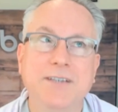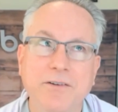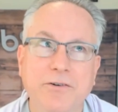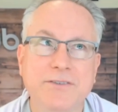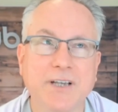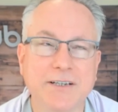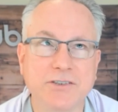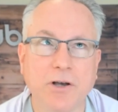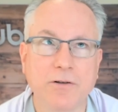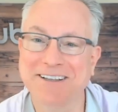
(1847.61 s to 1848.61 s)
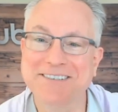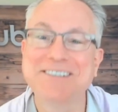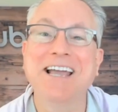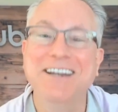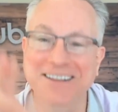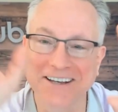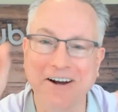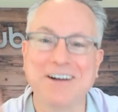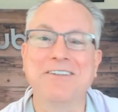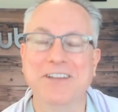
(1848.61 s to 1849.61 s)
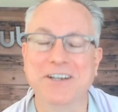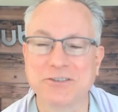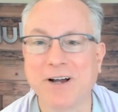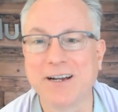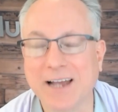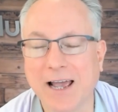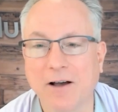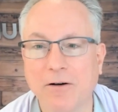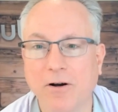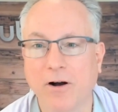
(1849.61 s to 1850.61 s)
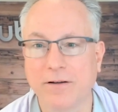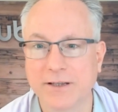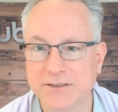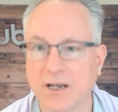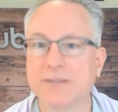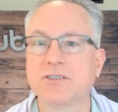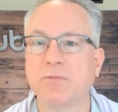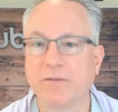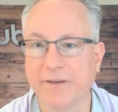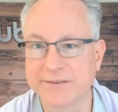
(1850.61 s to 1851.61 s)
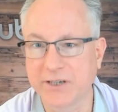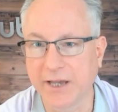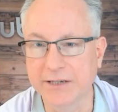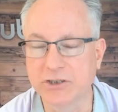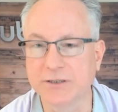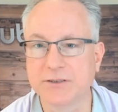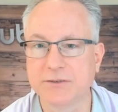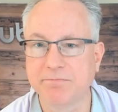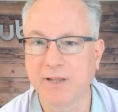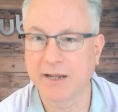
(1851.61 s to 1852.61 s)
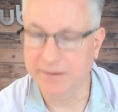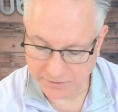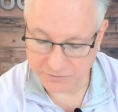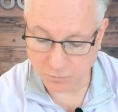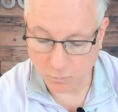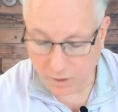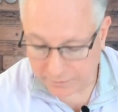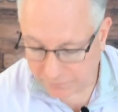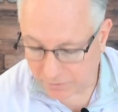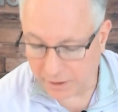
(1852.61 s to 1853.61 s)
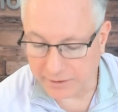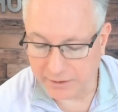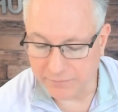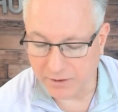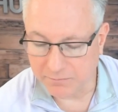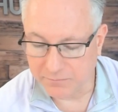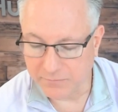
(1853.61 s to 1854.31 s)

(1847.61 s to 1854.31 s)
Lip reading: interesting. So the state of the art of this right now are these customer-facing agents. And there's a wide variety of them,